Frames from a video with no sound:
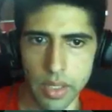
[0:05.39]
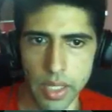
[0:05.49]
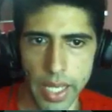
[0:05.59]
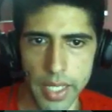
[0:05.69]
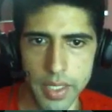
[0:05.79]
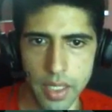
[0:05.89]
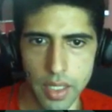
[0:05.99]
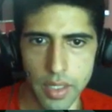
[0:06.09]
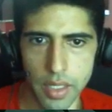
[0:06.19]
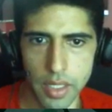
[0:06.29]
last
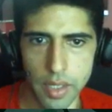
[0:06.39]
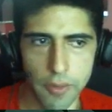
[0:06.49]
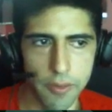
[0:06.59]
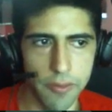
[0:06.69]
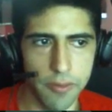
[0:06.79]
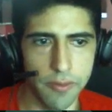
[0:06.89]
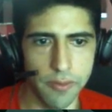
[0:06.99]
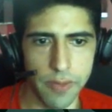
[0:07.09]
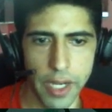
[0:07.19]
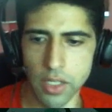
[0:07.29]
on the
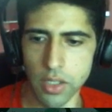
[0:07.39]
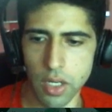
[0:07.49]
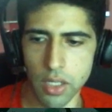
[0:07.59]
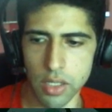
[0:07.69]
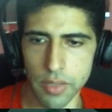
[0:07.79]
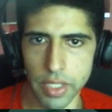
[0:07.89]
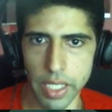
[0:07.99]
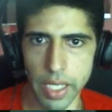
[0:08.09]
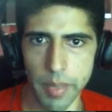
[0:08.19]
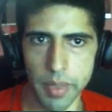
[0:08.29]
final gauntlet of the
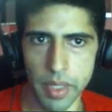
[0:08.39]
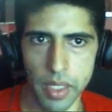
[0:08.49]
game.